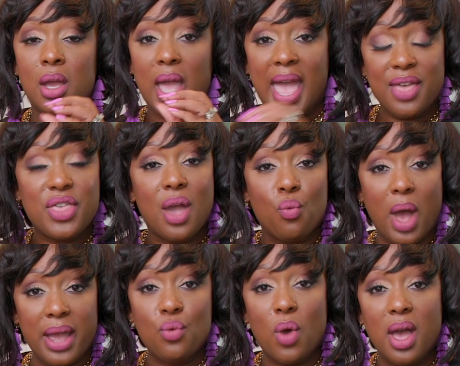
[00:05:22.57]
add that
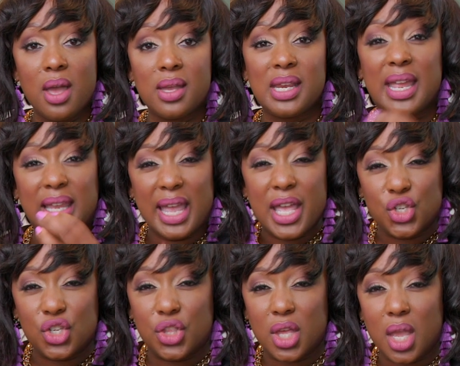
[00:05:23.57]
white wine and
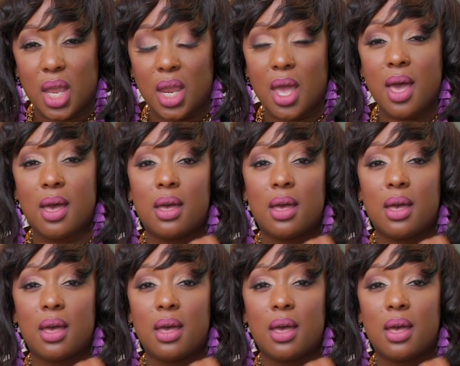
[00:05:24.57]
catch the